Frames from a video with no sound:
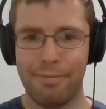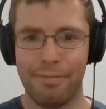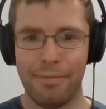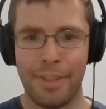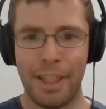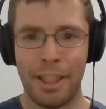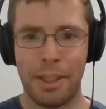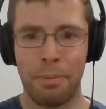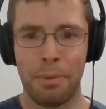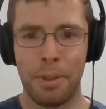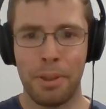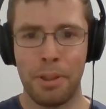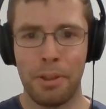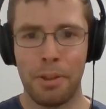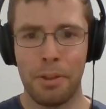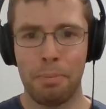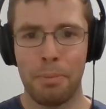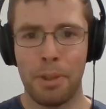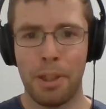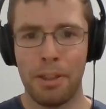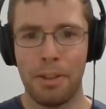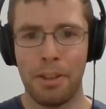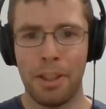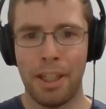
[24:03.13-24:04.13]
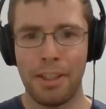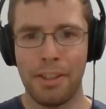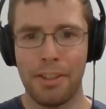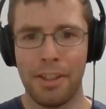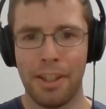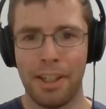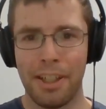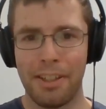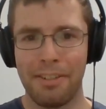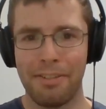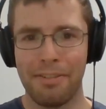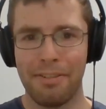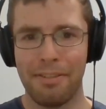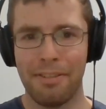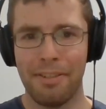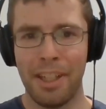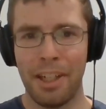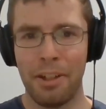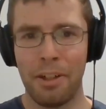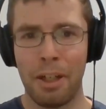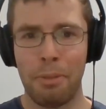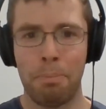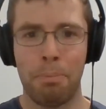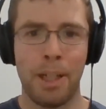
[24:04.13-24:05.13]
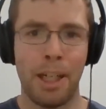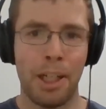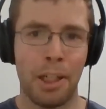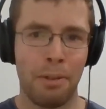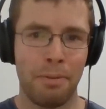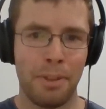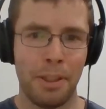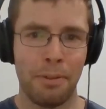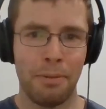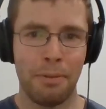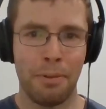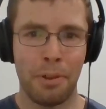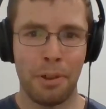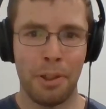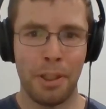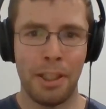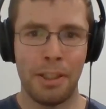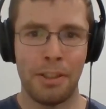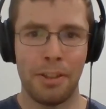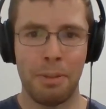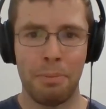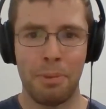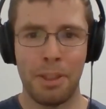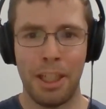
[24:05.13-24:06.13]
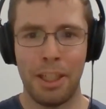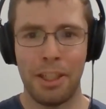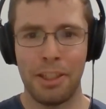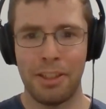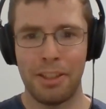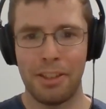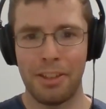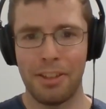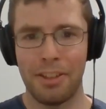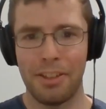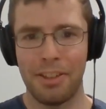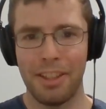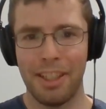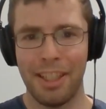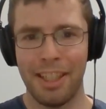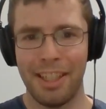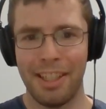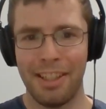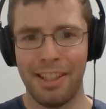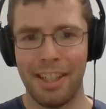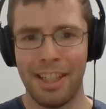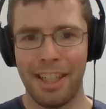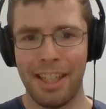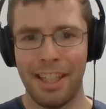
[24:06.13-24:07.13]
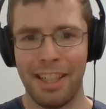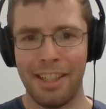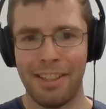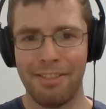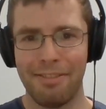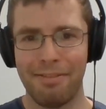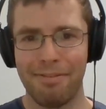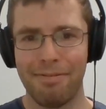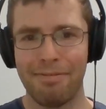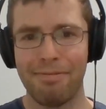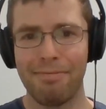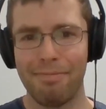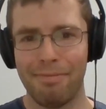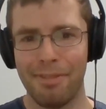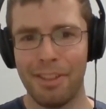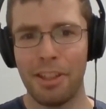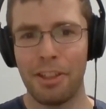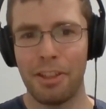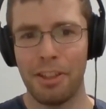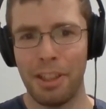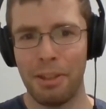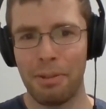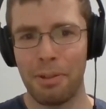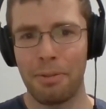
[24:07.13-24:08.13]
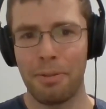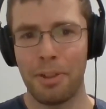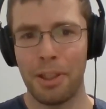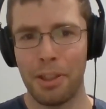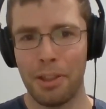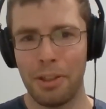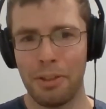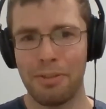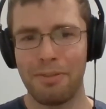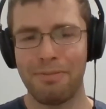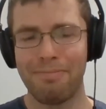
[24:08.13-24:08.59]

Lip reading: That's what those small dots are. They're not part of these 40 simulations that I initially referred to.